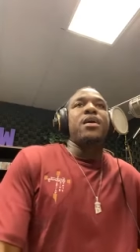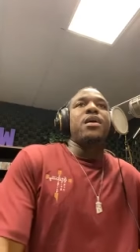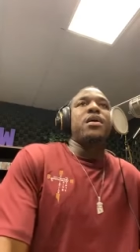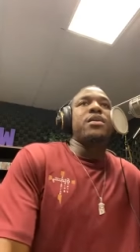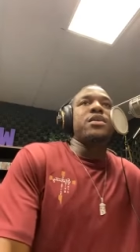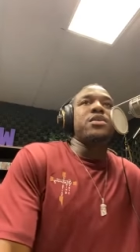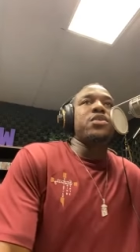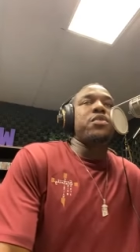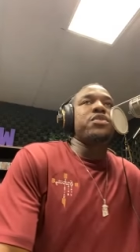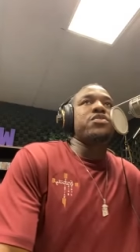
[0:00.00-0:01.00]
uh, you
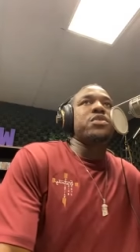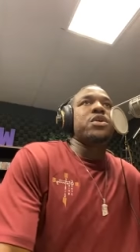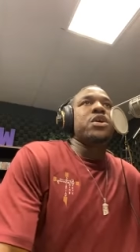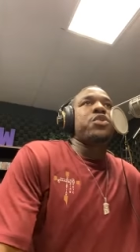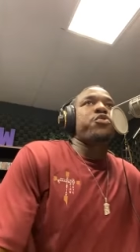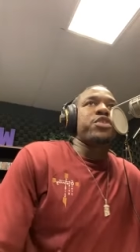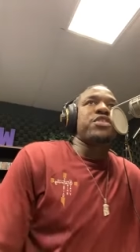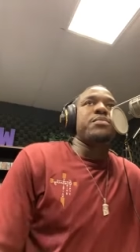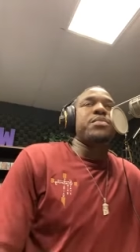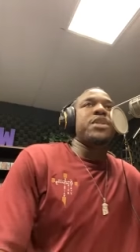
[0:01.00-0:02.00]
know, is a
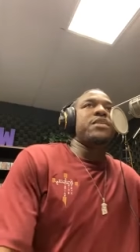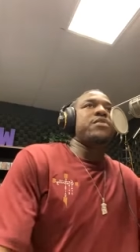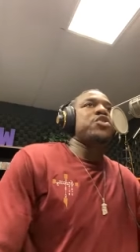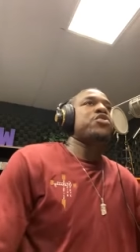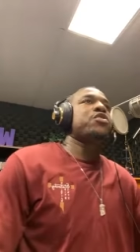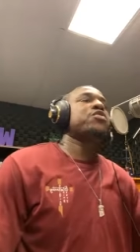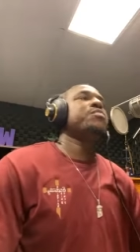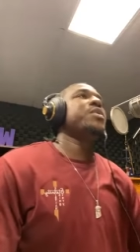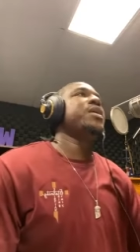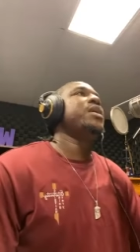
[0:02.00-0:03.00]
Christian believing
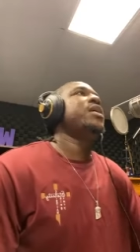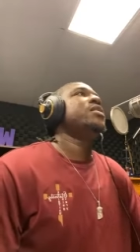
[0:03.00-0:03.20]
church, but